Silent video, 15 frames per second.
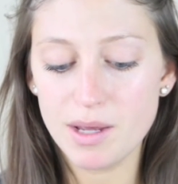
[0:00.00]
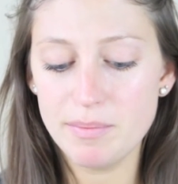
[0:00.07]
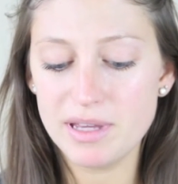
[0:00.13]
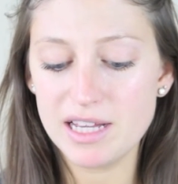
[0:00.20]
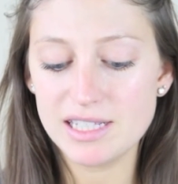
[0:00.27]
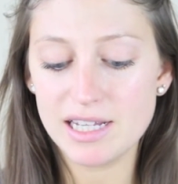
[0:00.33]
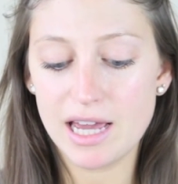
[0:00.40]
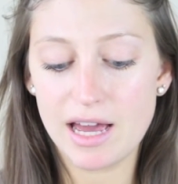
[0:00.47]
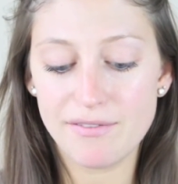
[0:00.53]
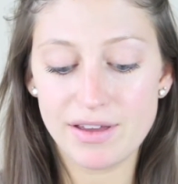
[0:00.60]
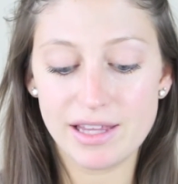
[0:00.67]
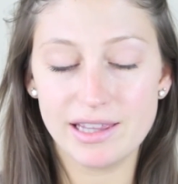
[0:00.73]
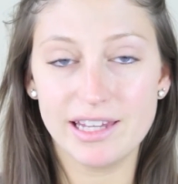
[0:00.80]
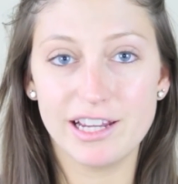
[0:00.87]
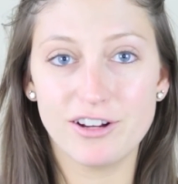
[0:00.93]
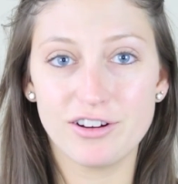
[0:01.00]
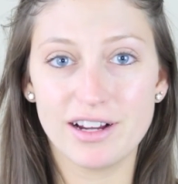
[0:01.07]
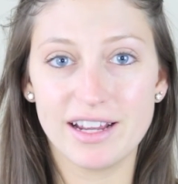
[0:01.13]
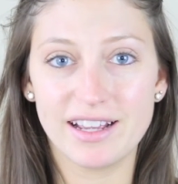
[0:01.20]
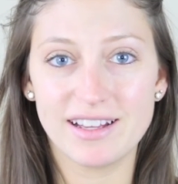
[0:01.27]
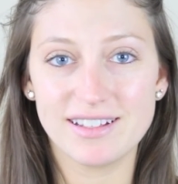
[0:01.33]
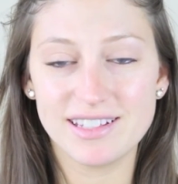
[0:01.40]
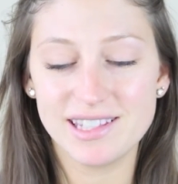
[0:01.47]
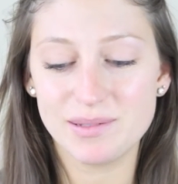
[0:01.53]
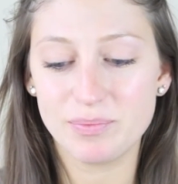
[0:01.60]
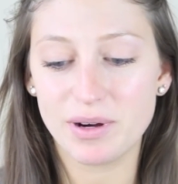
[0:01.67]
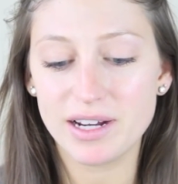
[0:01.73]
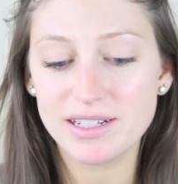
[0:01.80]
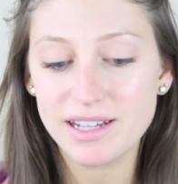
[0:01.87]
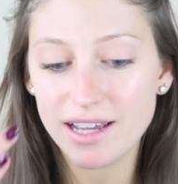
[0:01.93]
because I have a lingering
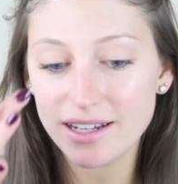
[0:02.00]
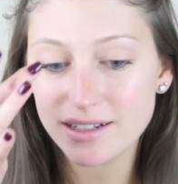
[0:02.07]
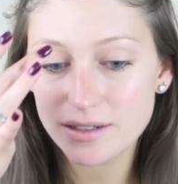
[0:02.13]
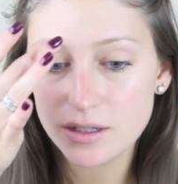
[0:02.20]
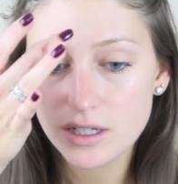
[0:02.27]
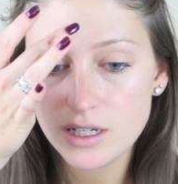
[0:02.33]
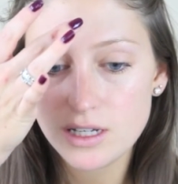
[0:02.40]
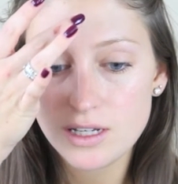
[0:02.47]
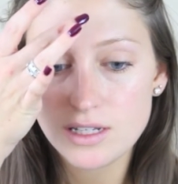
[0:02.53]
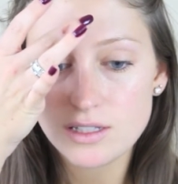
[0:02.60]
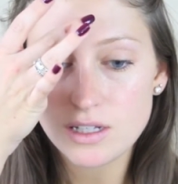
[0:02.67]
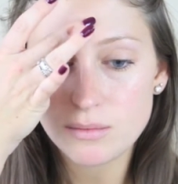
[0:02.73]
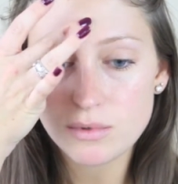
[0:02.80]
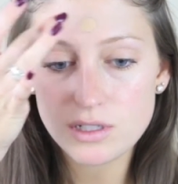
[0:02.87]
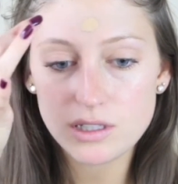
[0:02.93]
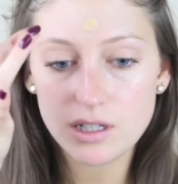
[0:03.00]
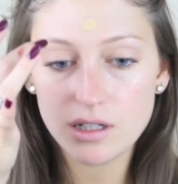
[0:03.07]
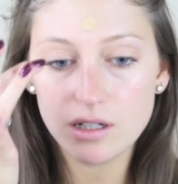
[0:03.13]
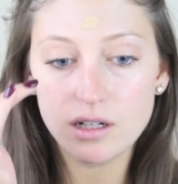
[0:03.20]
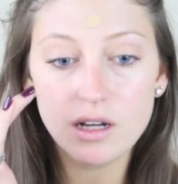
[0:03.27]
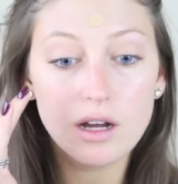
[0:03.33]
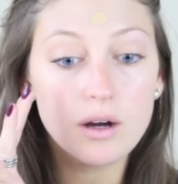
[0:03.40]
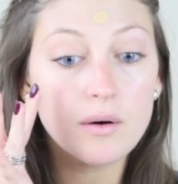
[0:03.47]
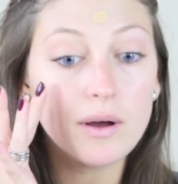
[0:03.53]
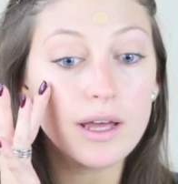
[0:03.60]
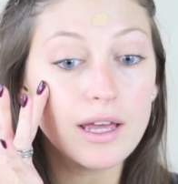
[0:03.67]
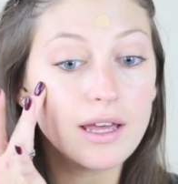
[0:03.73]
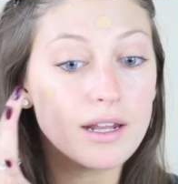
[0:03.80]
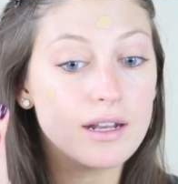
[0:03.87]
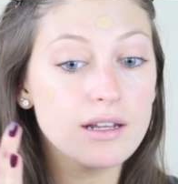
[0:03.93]
spray tan. So I'm just gonna go
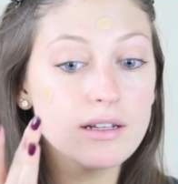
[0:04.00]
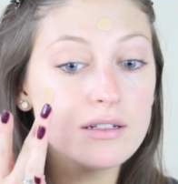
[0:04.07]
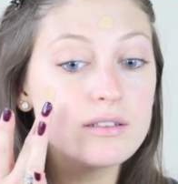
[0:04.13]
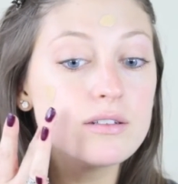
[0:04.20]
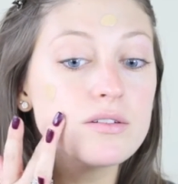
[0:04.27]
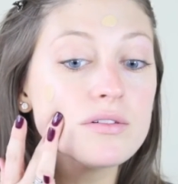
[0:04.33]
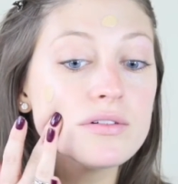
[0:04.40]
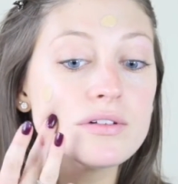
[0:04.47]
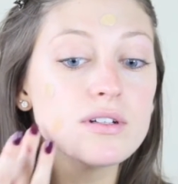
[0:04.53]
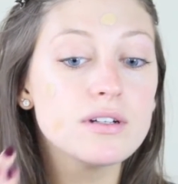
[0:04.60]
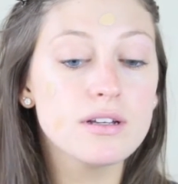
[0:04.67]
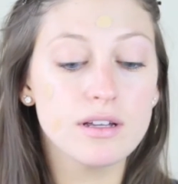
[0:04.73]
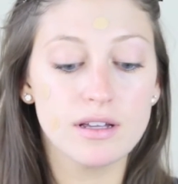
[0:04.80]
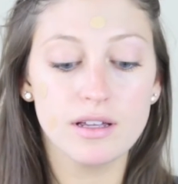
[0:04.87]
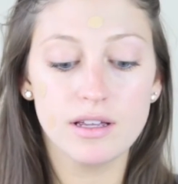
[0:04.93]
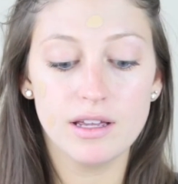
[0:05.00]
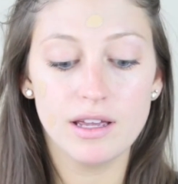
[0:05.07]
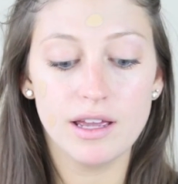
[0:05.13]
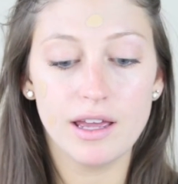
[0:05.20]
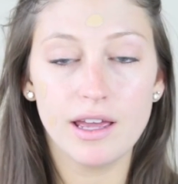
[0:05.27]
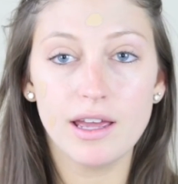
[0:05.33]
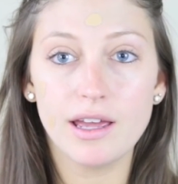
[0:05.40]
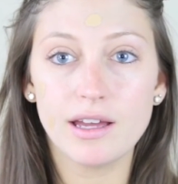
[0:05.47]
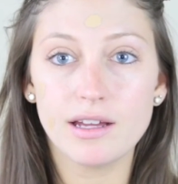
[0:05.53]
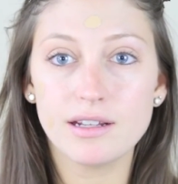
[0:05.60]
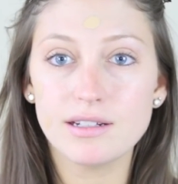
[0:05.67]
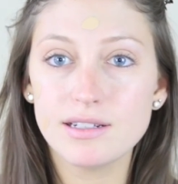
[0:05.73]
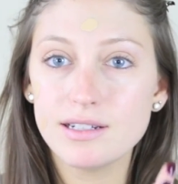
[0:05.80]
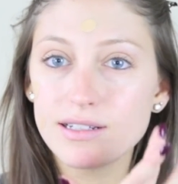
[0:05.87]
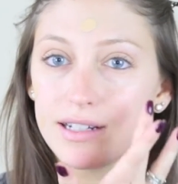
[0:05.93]
in
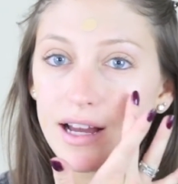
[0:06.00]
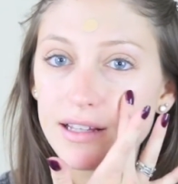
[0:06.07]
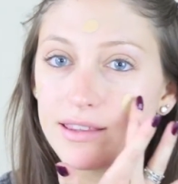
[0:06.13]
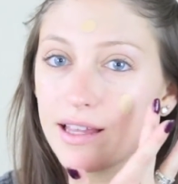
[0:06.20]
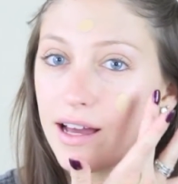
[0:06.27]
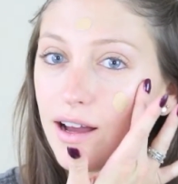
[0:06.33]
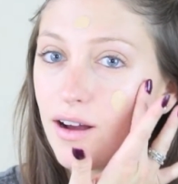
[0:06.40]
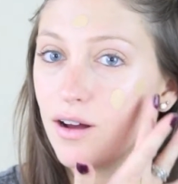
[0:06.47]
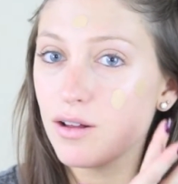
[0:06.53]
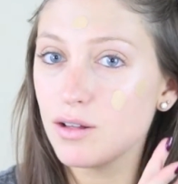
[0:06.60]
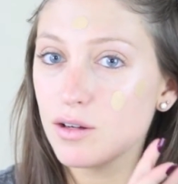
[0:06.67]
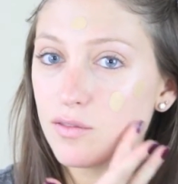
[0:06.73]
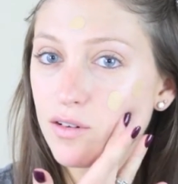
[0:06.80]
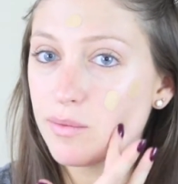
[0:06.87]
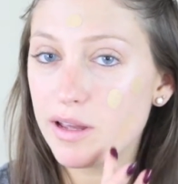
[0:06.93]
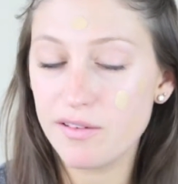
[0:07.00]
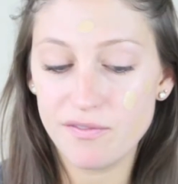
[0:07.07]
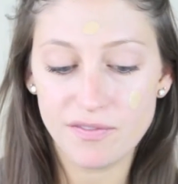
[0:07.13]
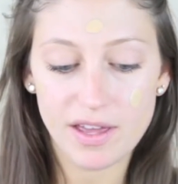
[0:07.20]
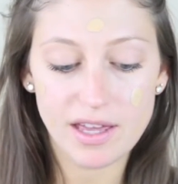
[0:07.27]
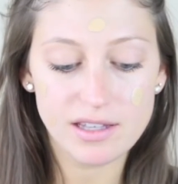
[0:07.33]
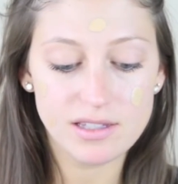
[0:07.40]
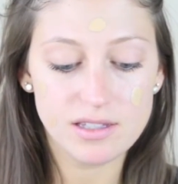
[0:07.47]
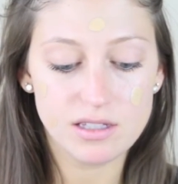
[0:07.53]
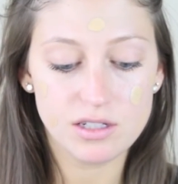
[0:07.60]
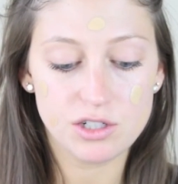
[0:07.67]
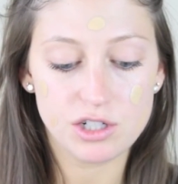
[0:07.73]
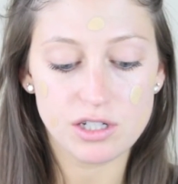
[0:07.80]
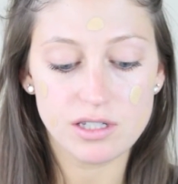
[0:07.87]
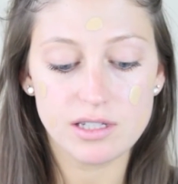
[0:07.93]
and dot that all over my face
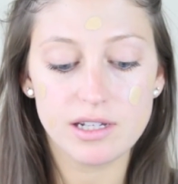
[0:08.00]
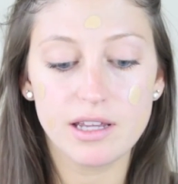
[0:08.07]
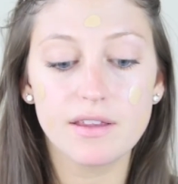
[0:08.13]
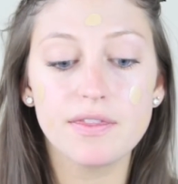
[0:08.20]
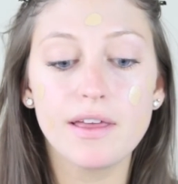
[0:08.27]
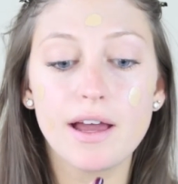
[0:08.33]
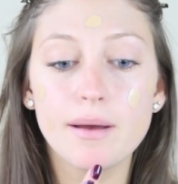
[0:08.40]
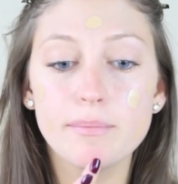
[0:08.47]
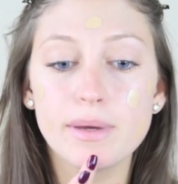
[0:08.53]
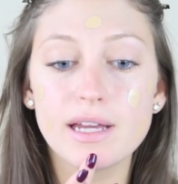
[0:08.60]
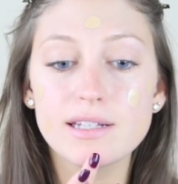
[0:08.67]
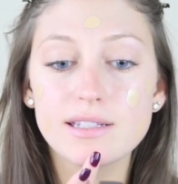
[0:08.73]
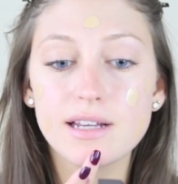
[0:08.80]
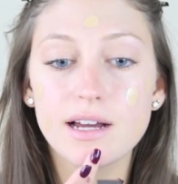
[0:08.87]
just to get that base